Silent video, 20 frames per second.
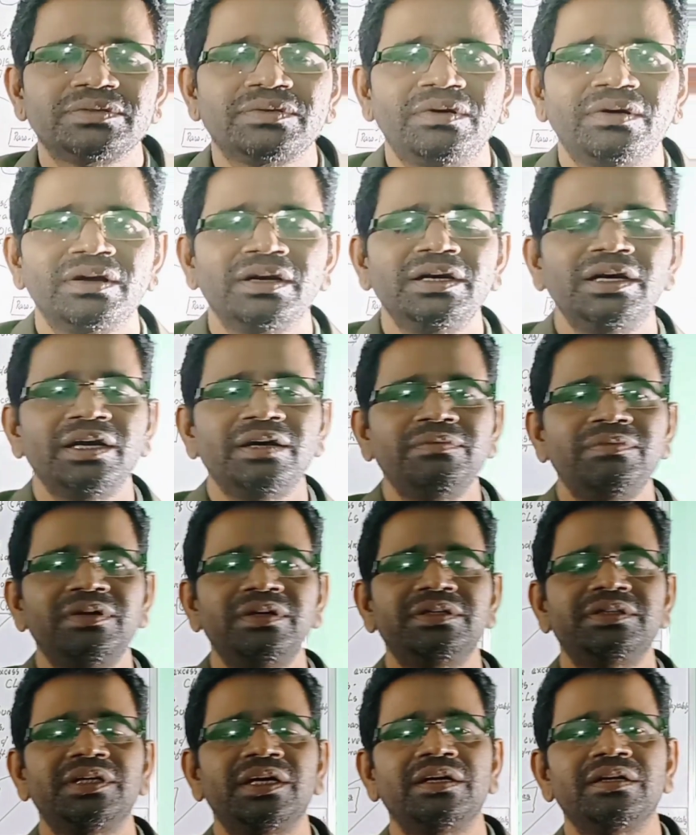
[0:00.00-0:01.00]
Current
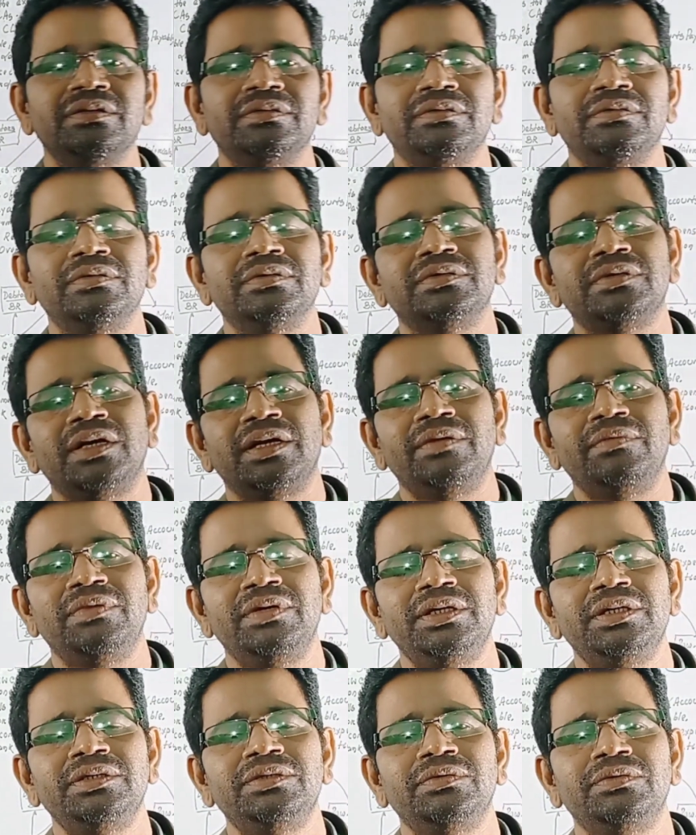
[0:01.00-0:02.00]
liabilities are those
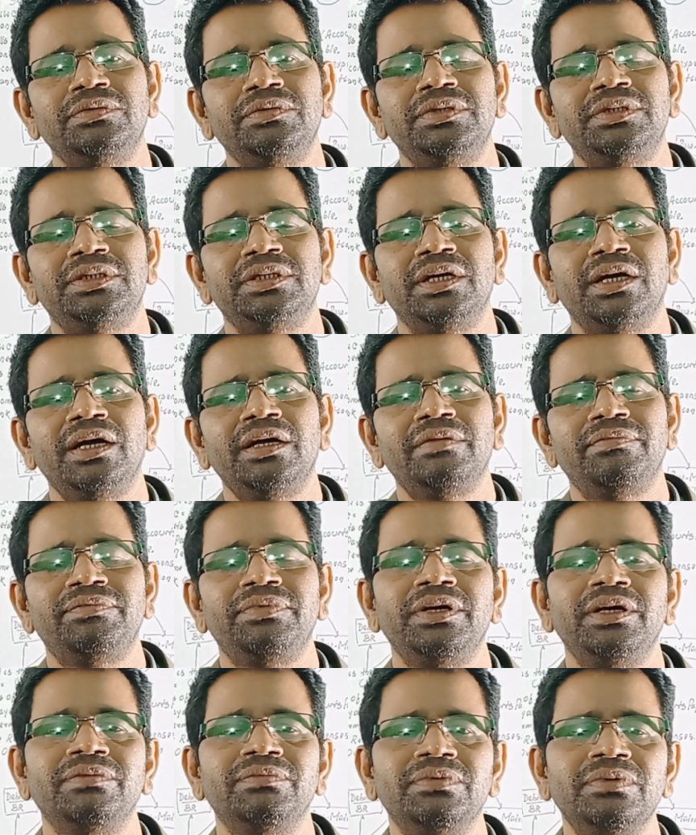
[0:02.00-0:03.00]
liabilities which are
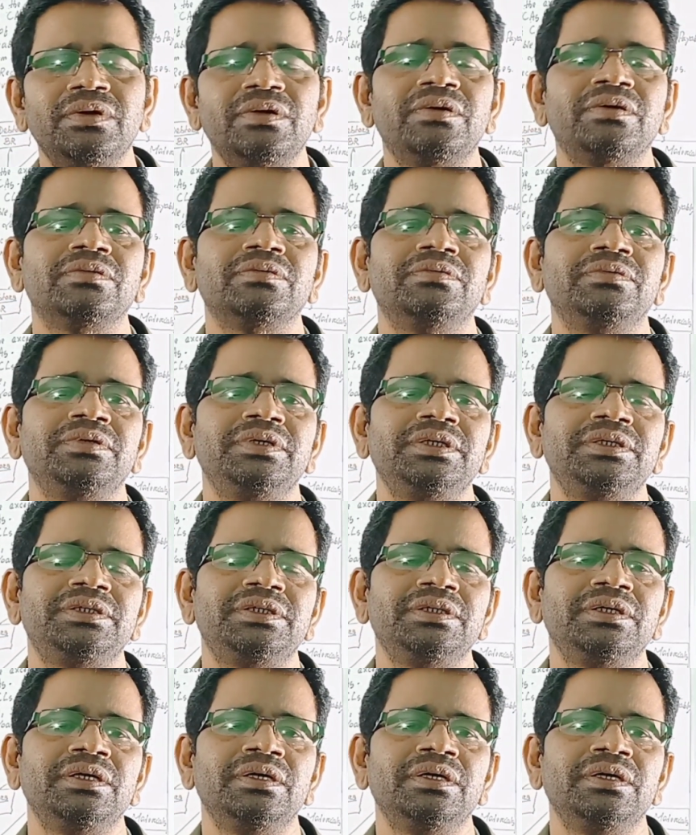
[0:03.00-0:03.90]
payable or which